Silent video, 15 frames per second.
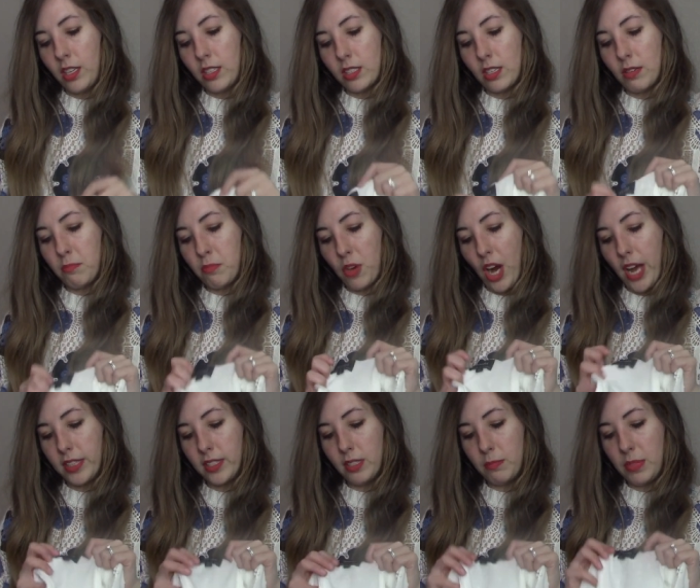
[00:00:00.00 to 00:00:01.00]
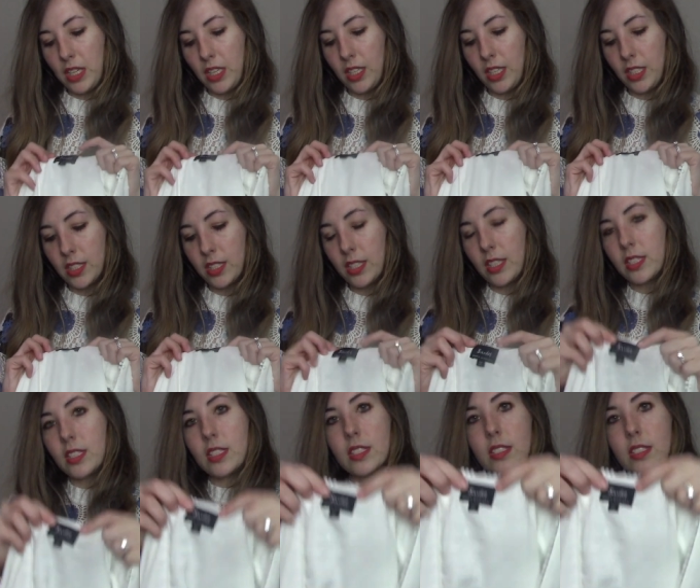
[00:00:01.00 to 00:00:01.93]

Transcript: Some bride-to-be needs this. This